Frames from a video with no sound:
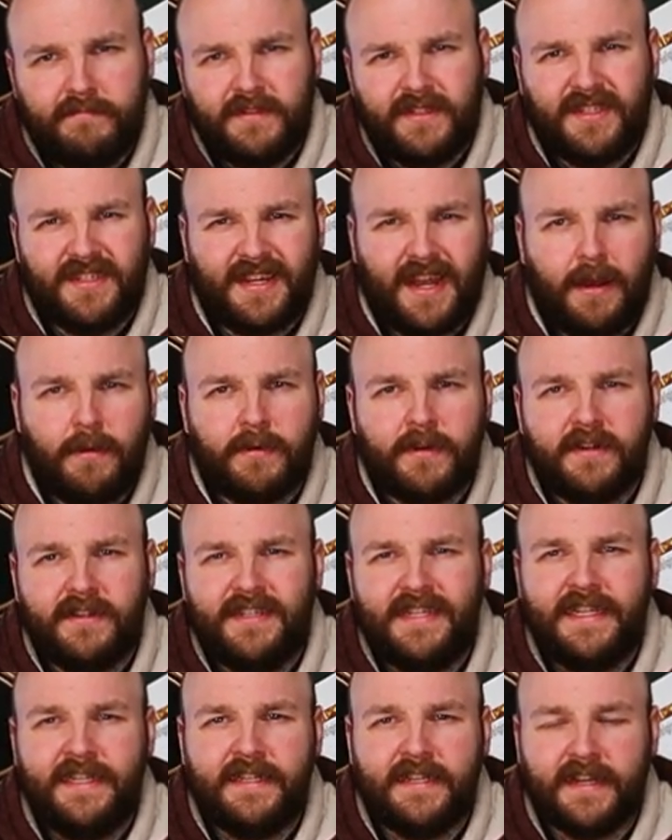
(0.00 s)
sour
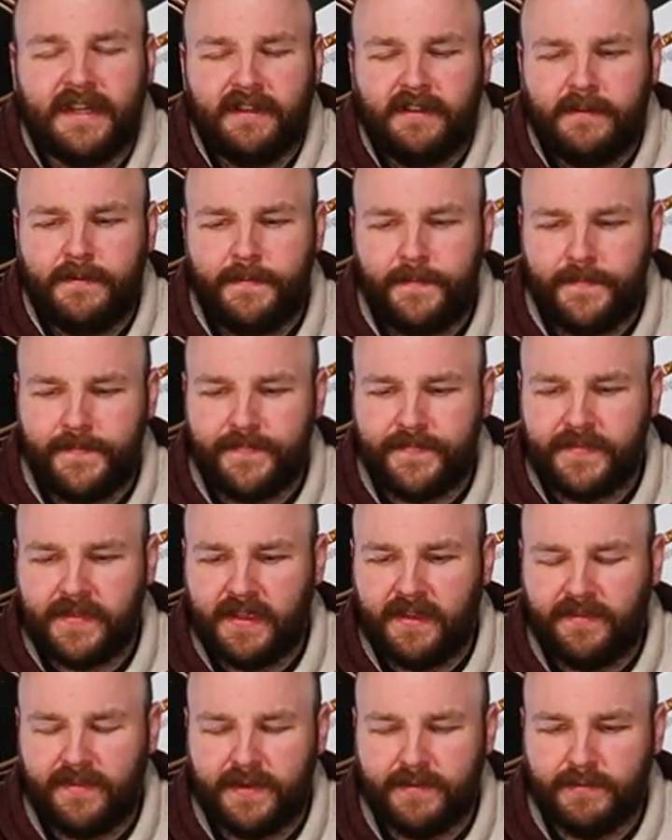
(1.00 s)
detail
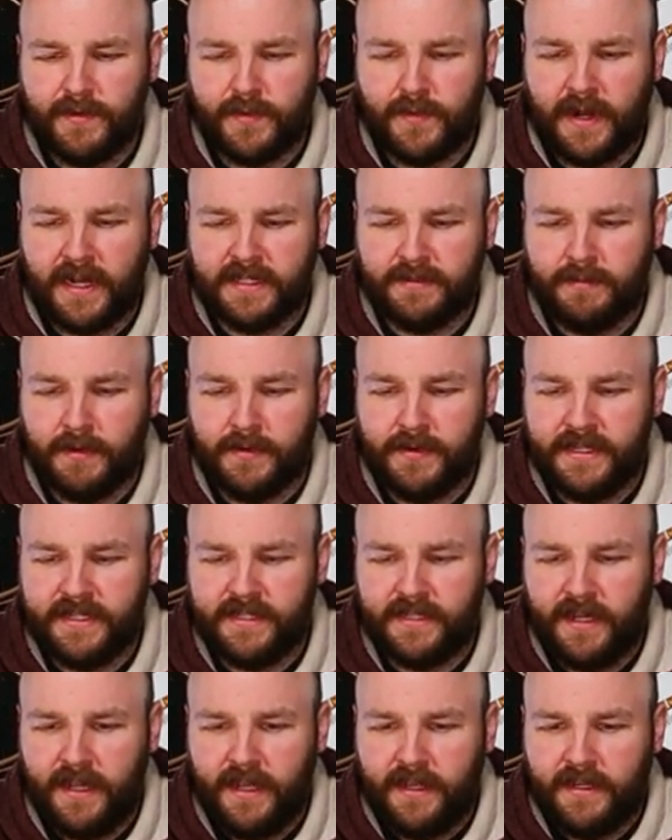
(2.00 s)
from the
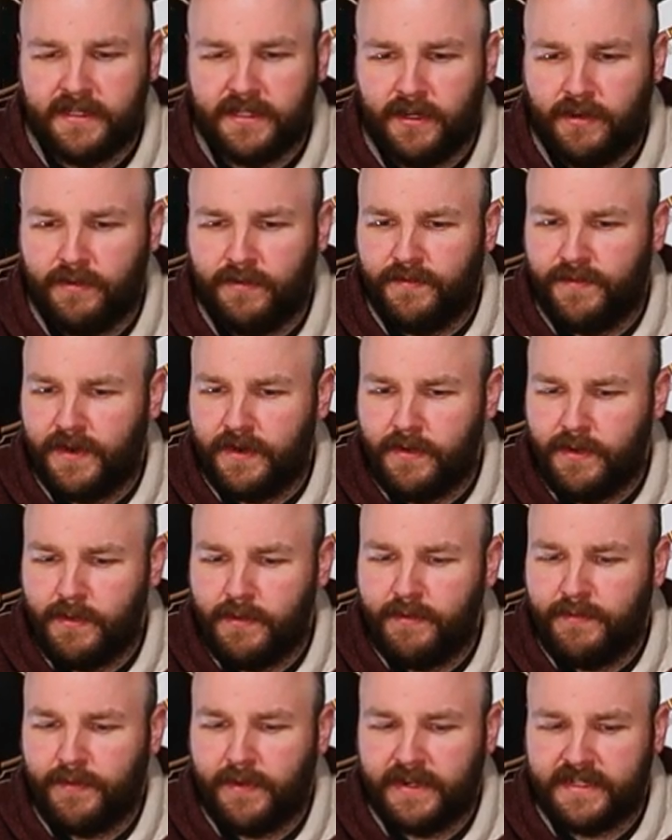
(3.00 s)
raspberries. So very
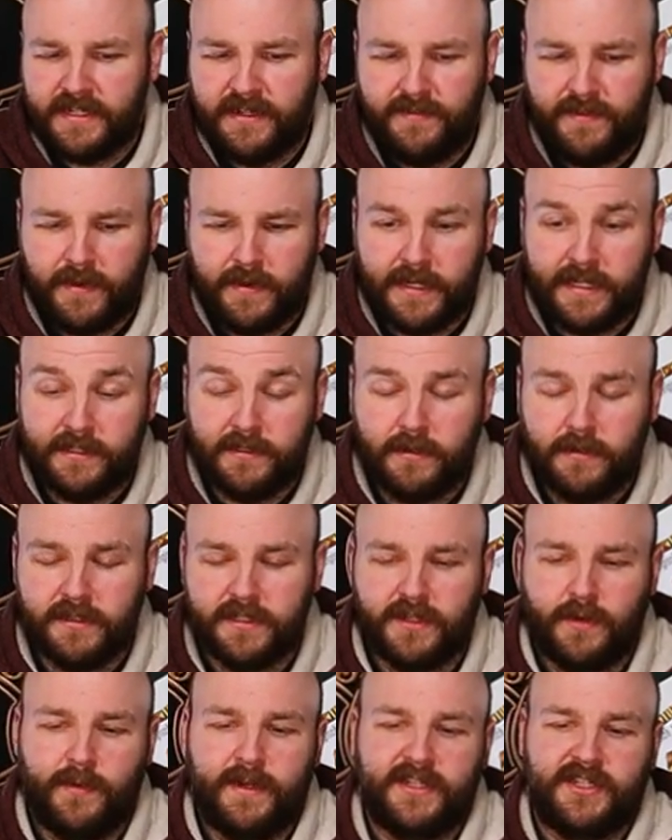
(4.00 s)
refreshing, very
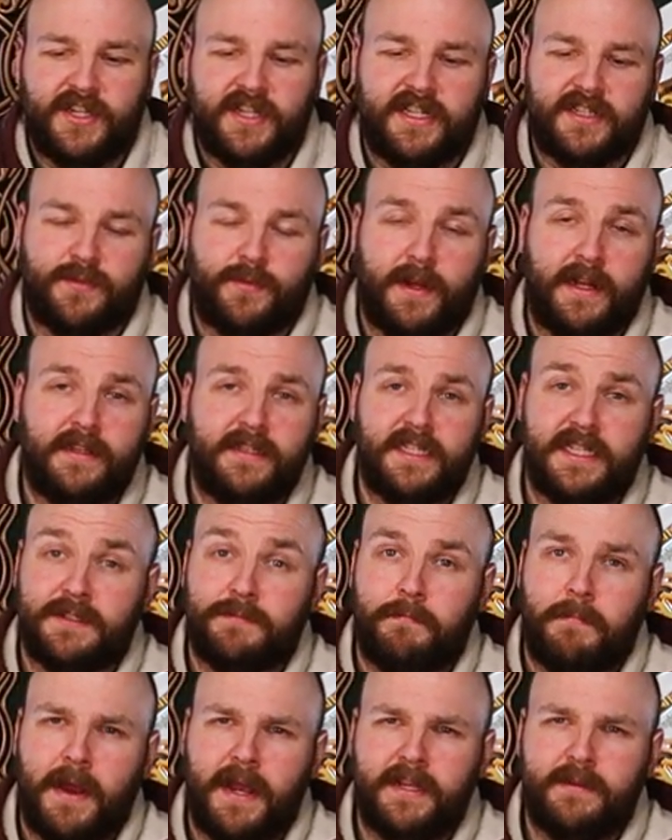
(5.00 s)
thirst quenching as well,
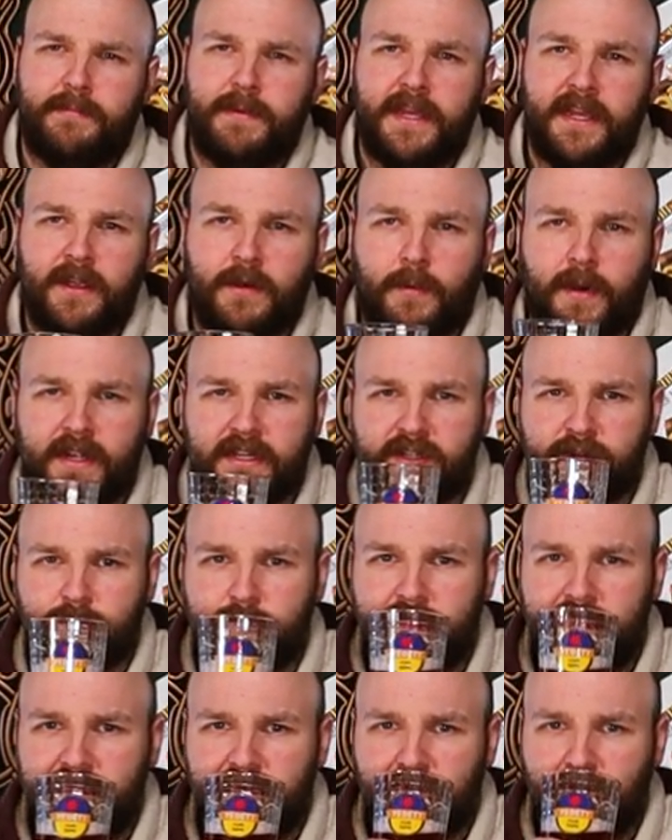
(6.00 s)
despite being quite
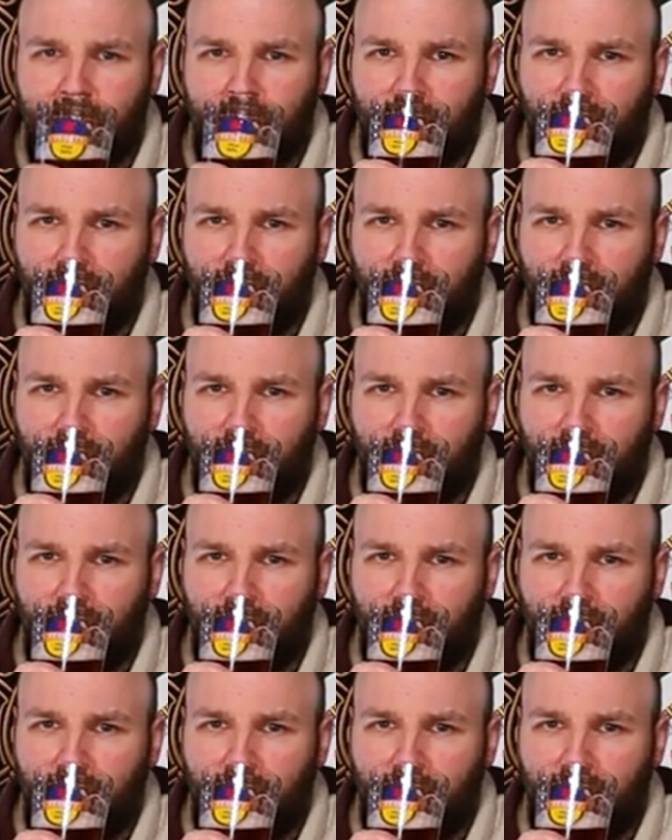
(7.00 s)
sweet.